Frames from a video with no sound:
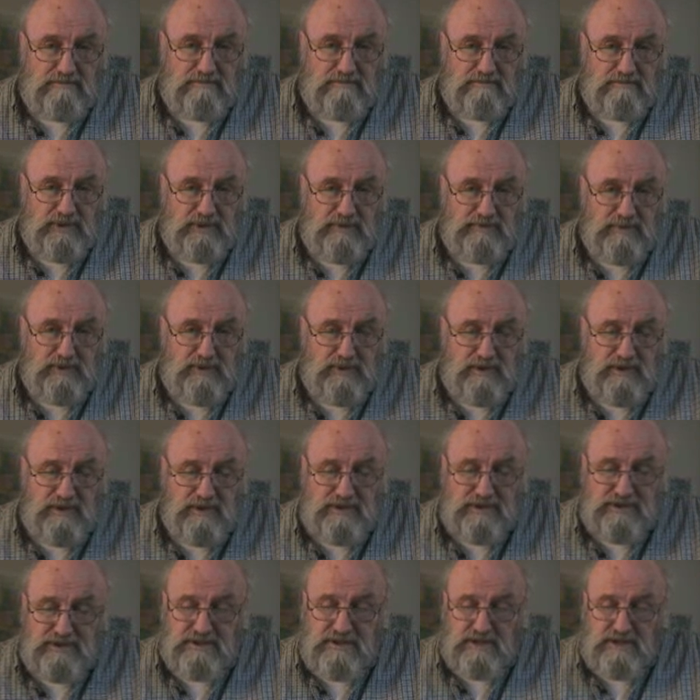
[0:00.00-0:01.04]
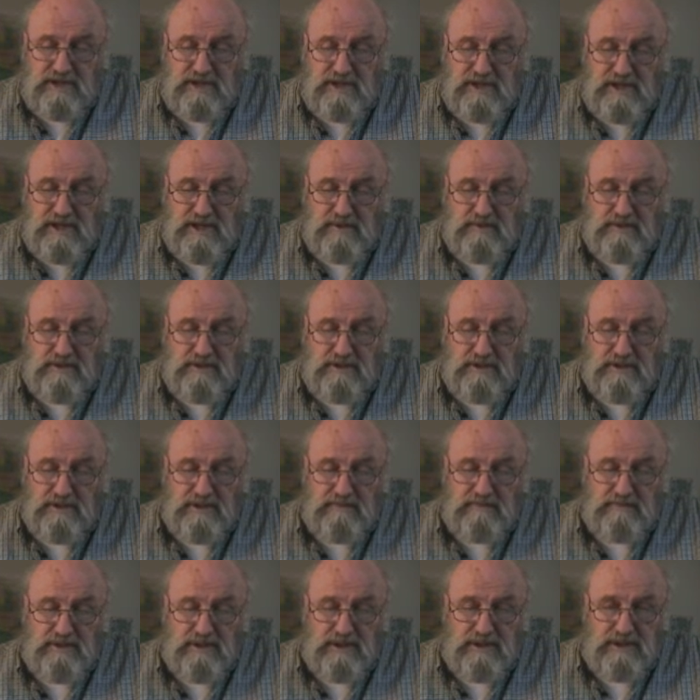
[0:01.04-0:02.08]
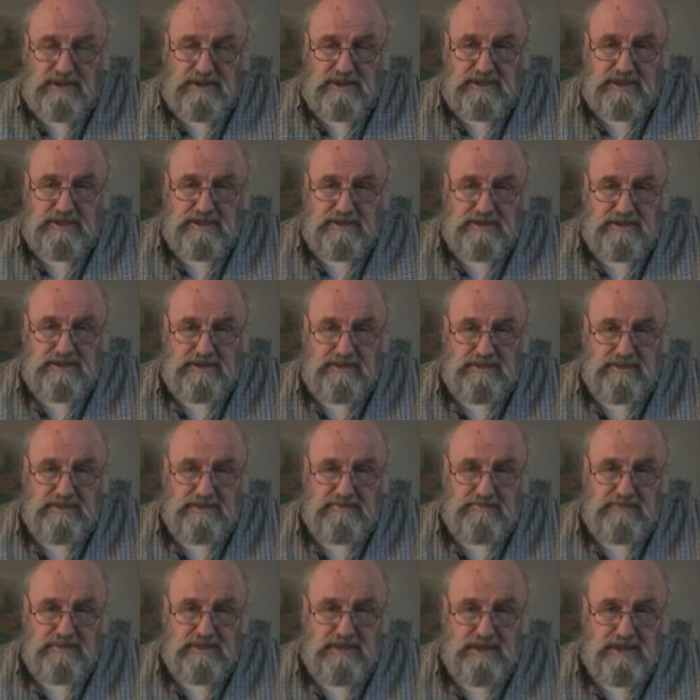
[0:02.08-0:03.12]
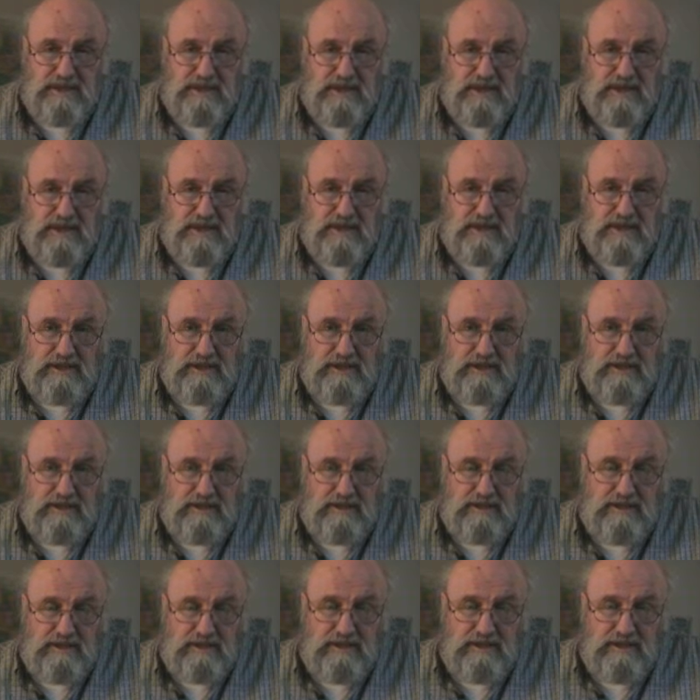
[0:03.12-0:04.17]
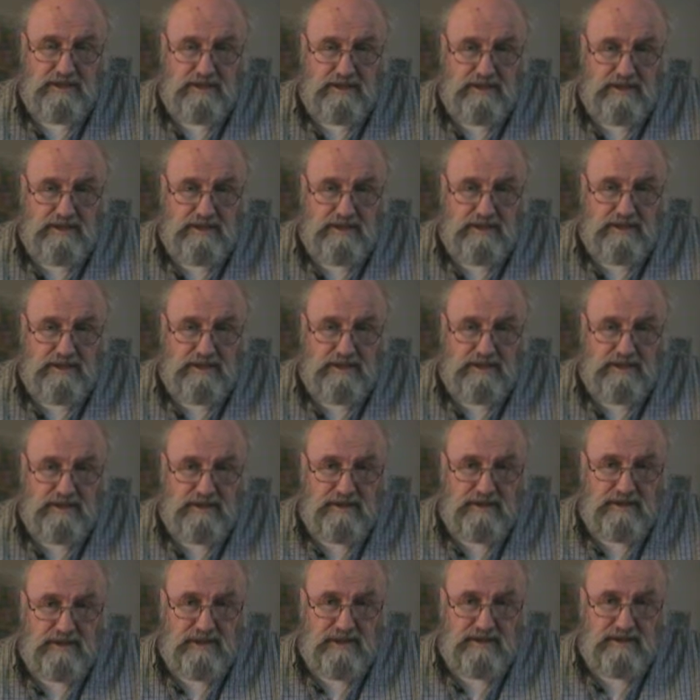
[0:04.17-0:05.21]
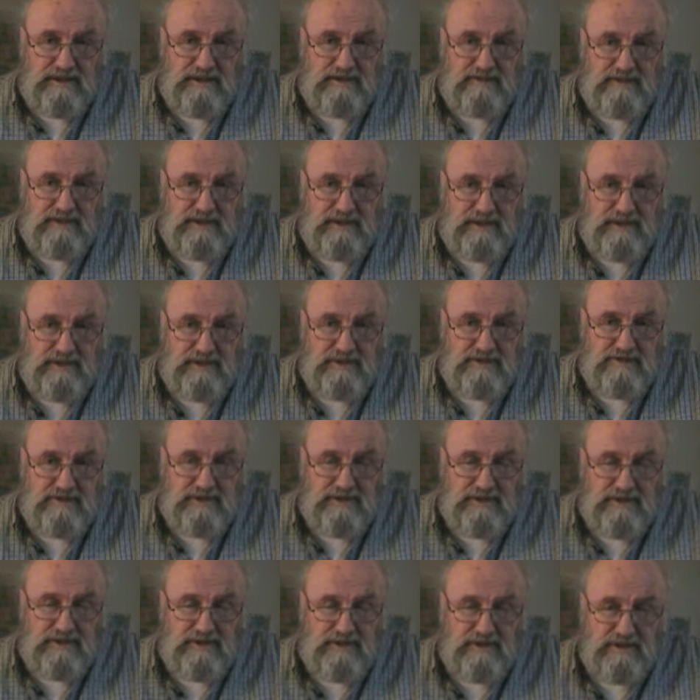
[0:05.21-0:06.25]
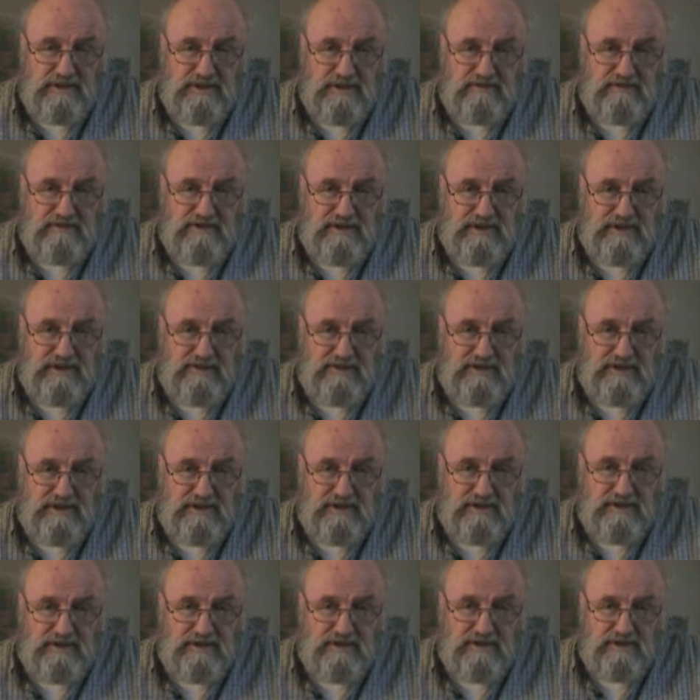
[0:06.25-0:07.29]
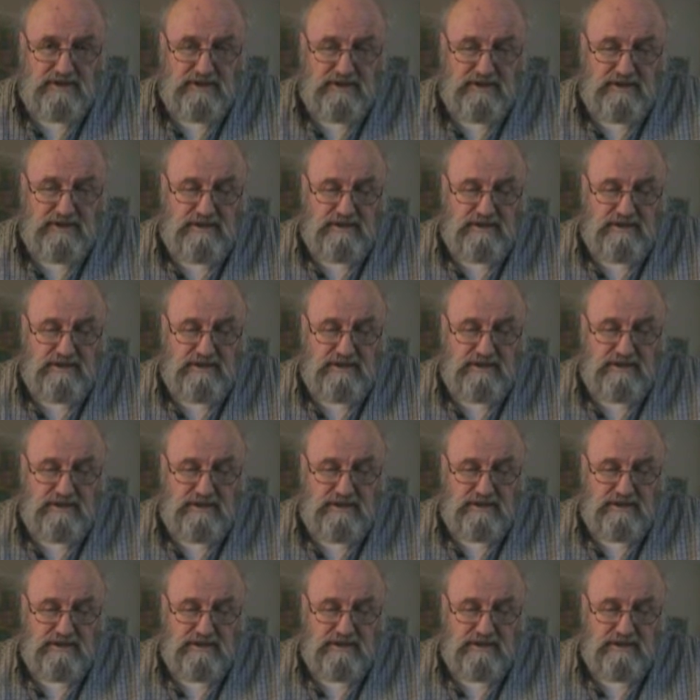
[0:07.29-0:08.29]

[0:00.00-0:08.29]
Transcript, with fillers: reporters that enable the politicians by uh, uh, their activities, which are not very critical at all, uh,